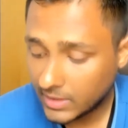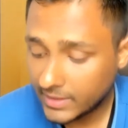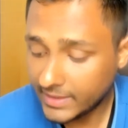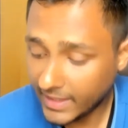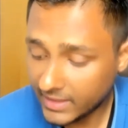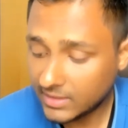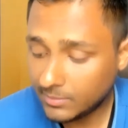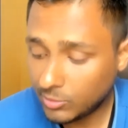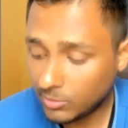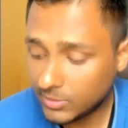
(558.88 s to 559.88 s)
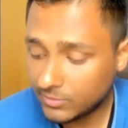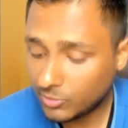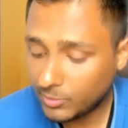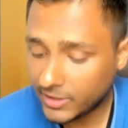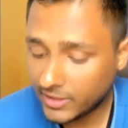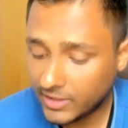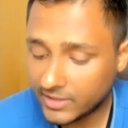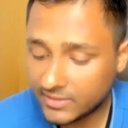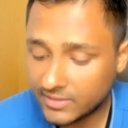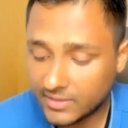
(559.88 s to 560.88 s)
Yet the problems of material
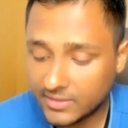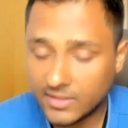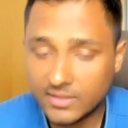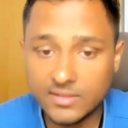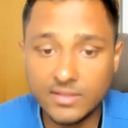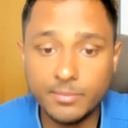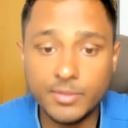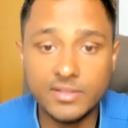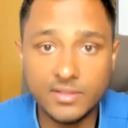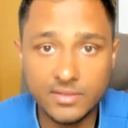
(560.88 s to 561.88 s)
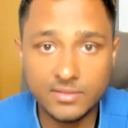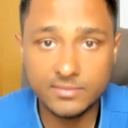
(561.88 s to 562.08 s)
existence are still present.